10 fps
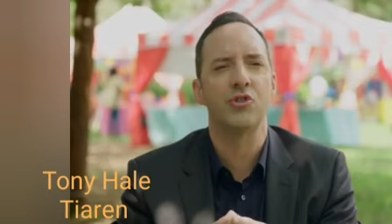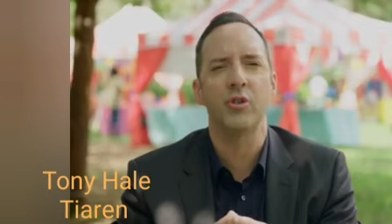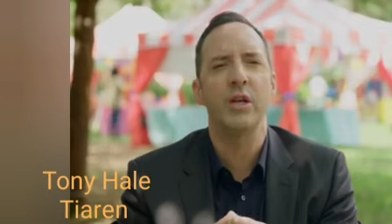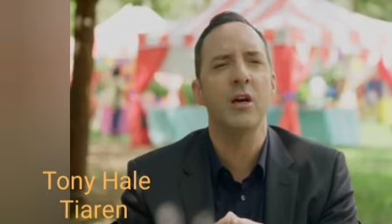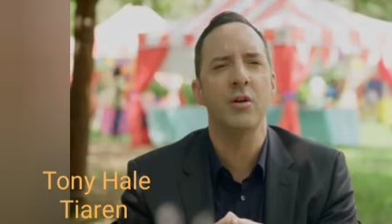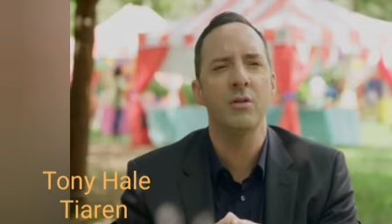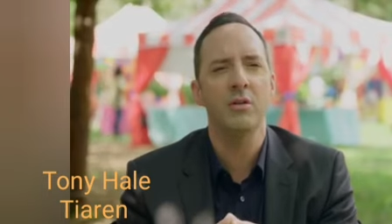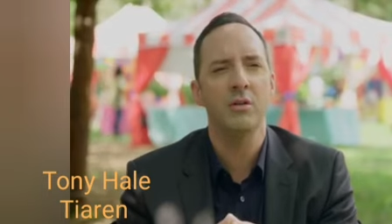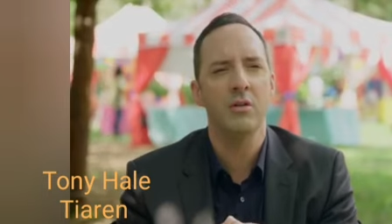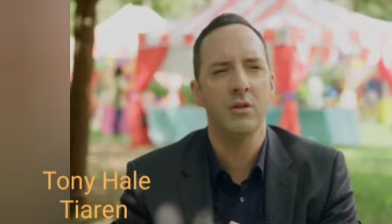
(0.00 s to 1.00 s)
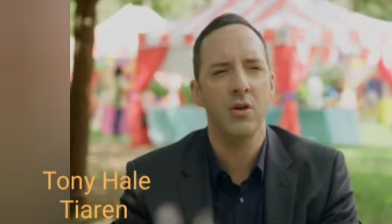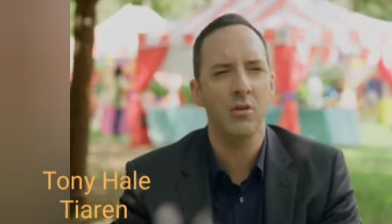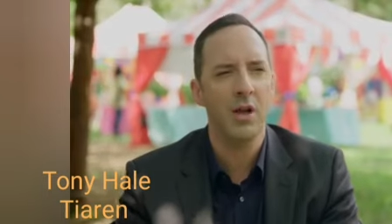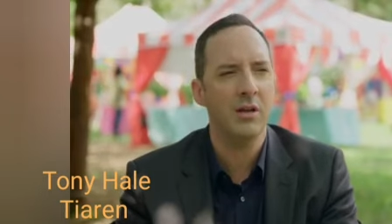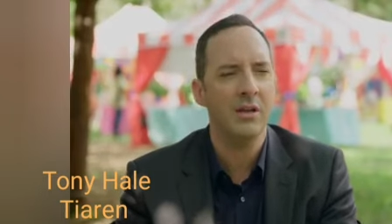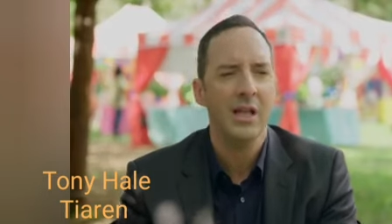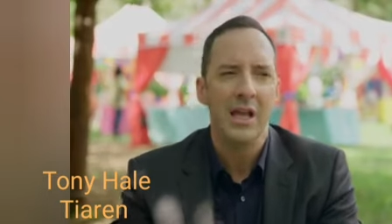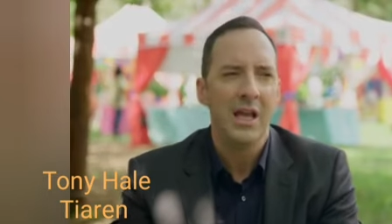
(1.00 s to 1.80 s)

trio going around.